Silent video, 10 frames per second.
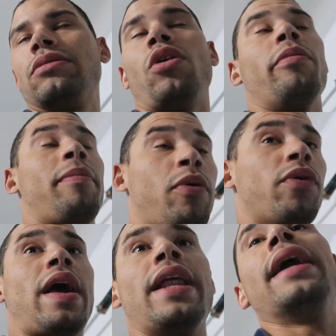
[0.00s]
Well, we'll
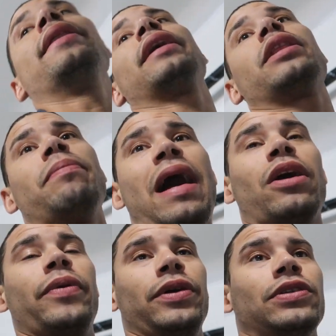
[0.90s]
pour that in and get the
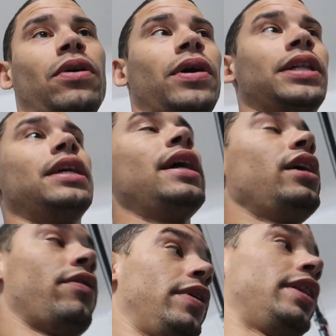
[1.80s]
back wheels on.
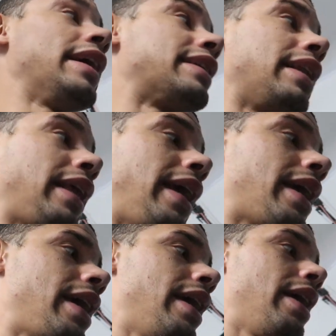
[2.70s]
If it doesn't
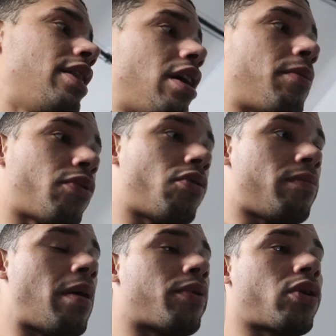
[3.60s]
leak, I'm gonna throw the
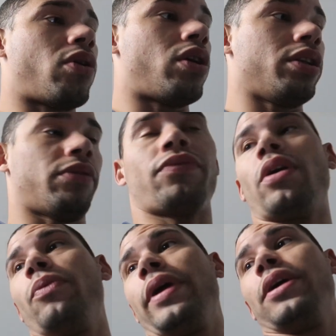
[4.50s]
bumper on, the
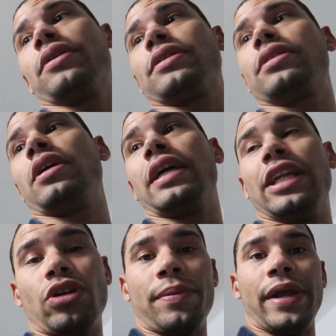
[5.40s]
front wheels, then I'm
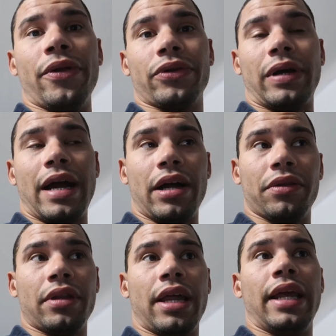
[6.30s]
gonna drop it down on the
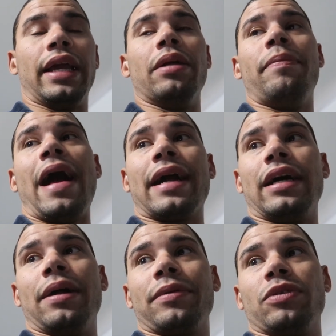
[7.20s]
ground and then get it back
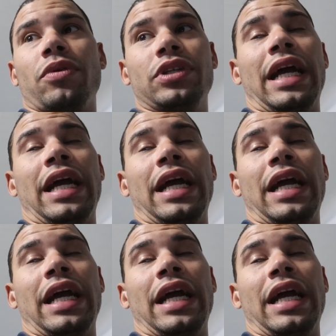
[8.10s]
up, because where the